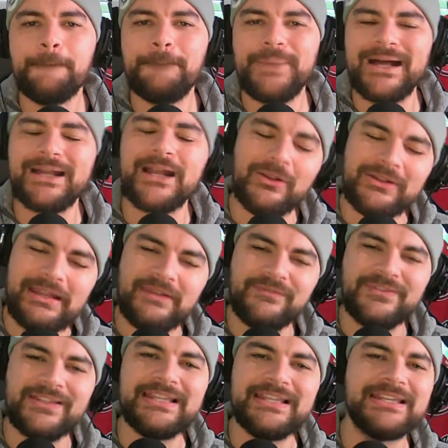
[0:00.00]
but I'll
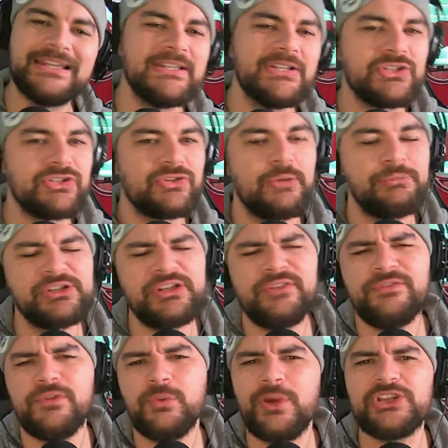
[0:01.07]
leave the link in the description
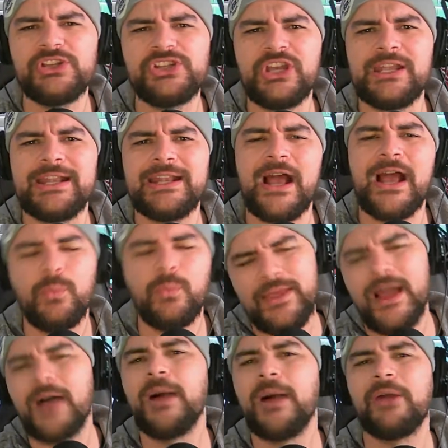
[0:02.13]
if you want to check it out
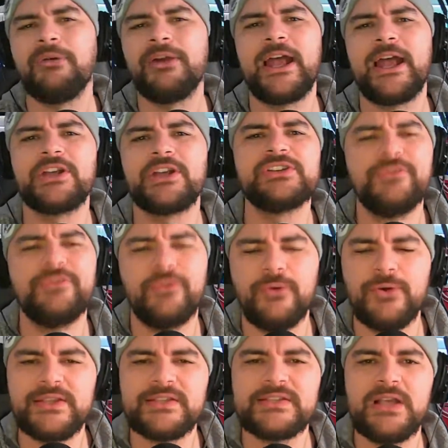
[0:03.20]
without my reaction
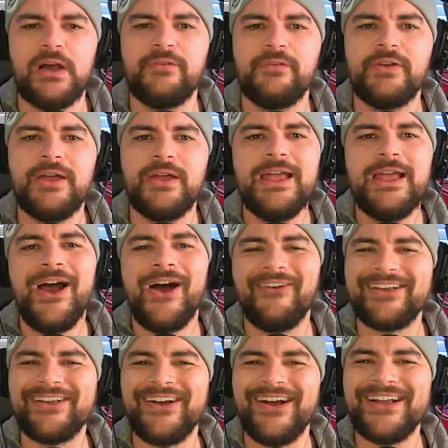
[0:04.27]
for yourself. All
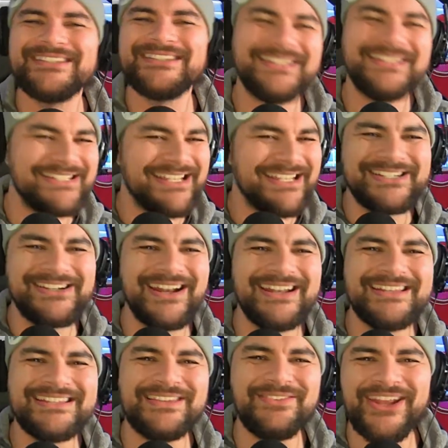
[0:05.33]
right, guys, let's get straight
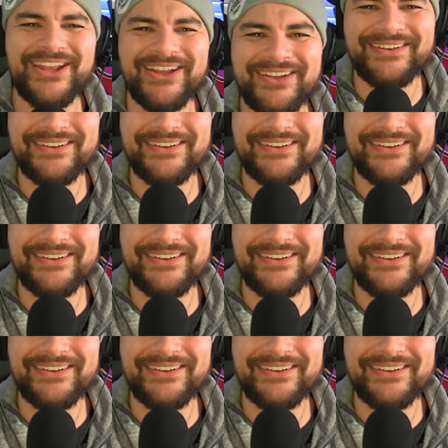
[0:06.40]
into the video.